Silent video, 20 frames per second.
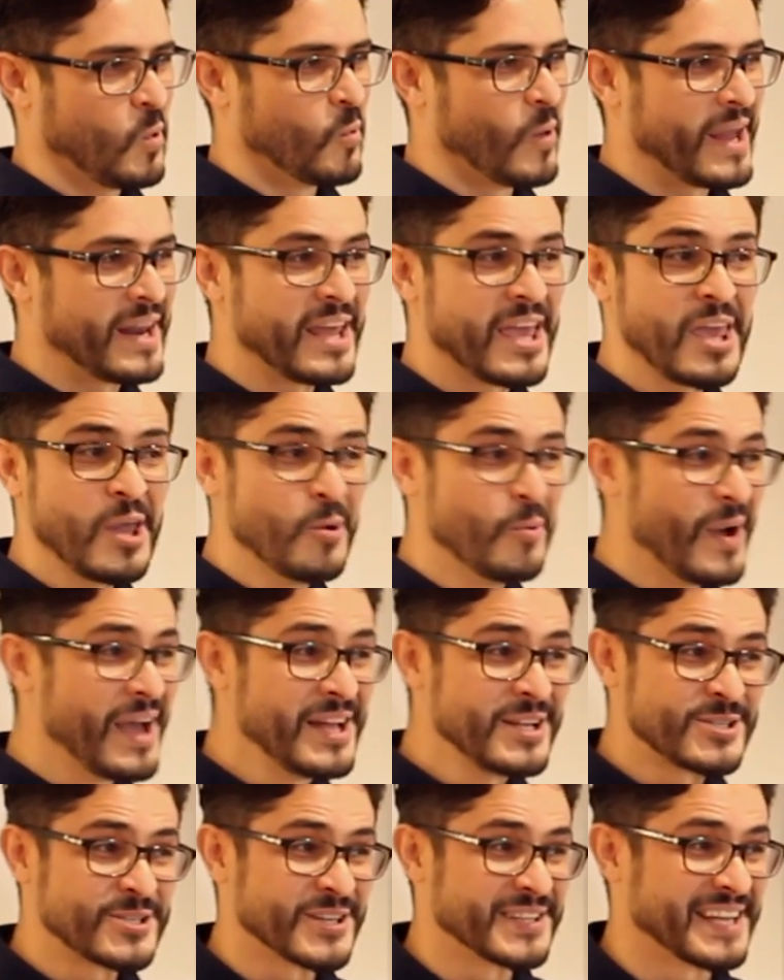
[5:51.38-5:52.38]
When he
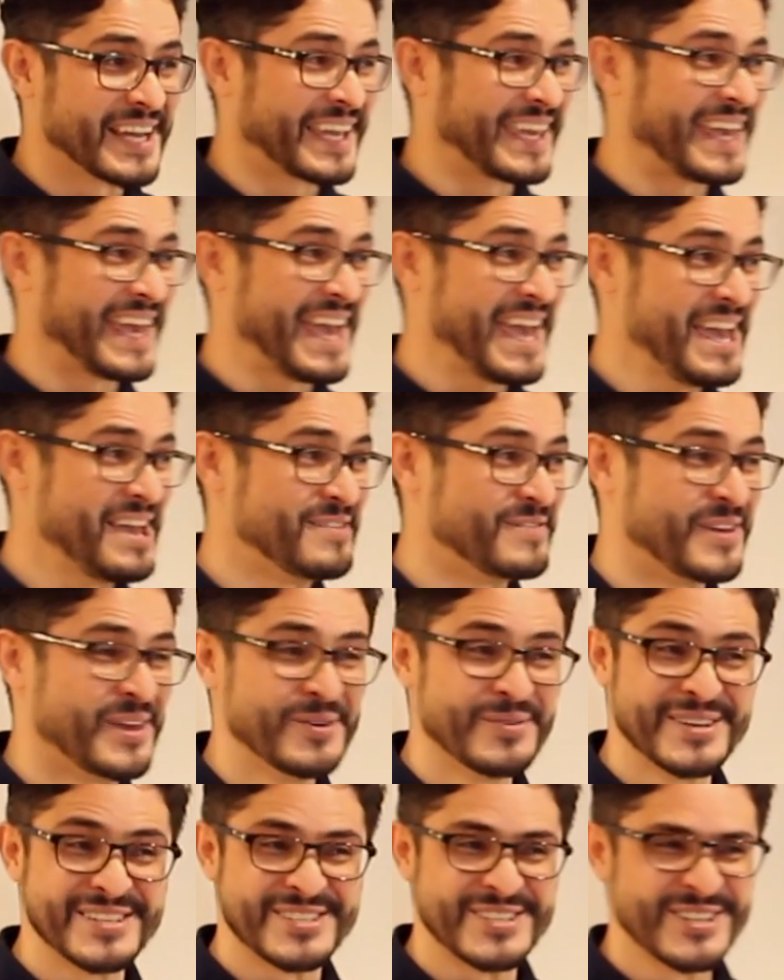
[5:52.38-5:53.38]
went to the cave,
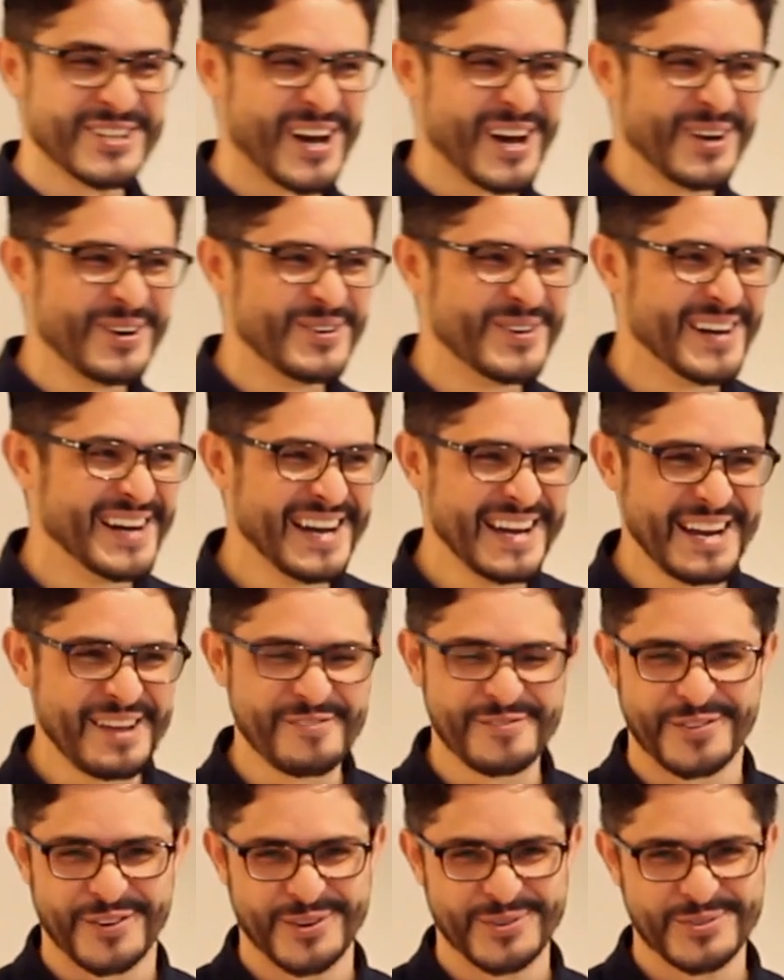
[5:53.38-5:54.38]
he was not
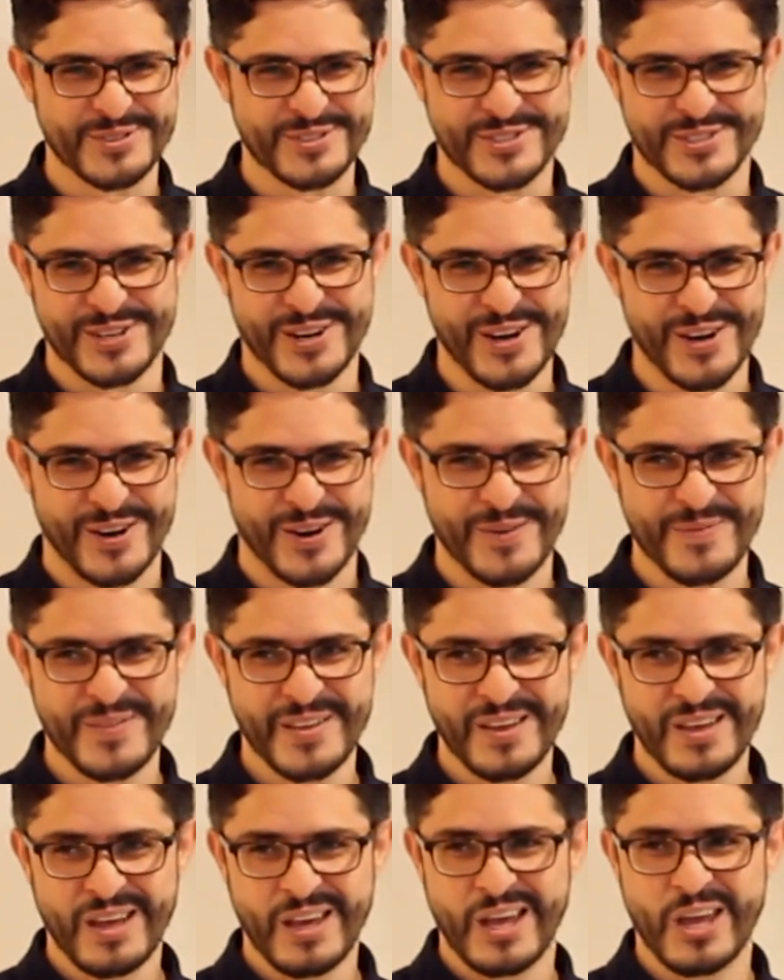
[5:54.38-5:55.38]
running from
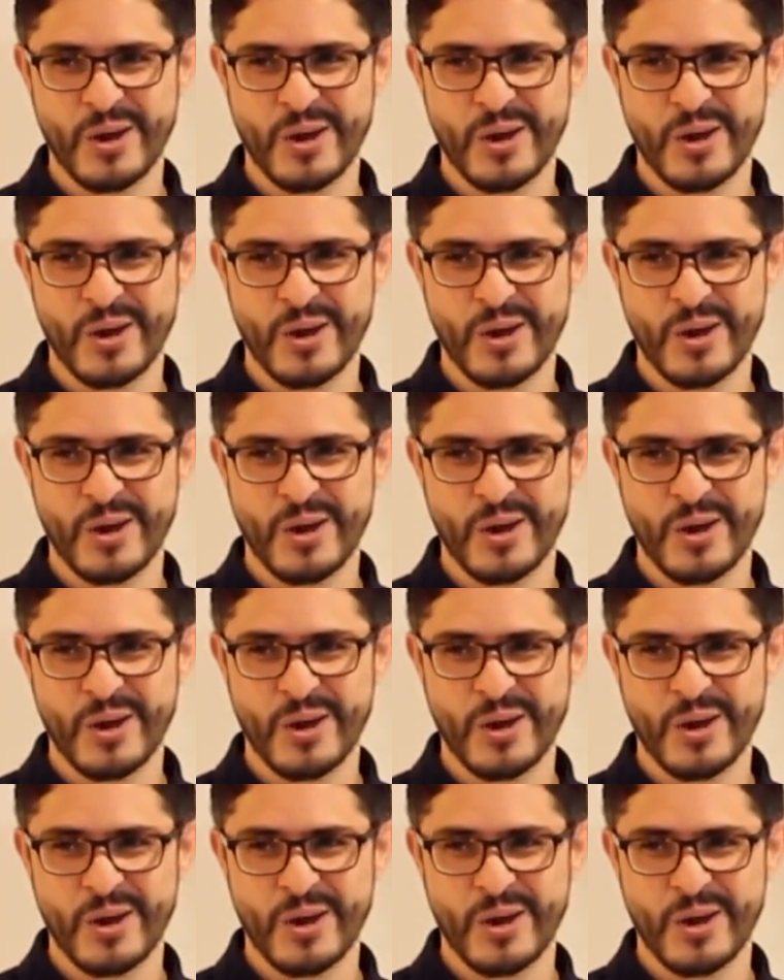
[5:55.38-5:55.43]
Saul.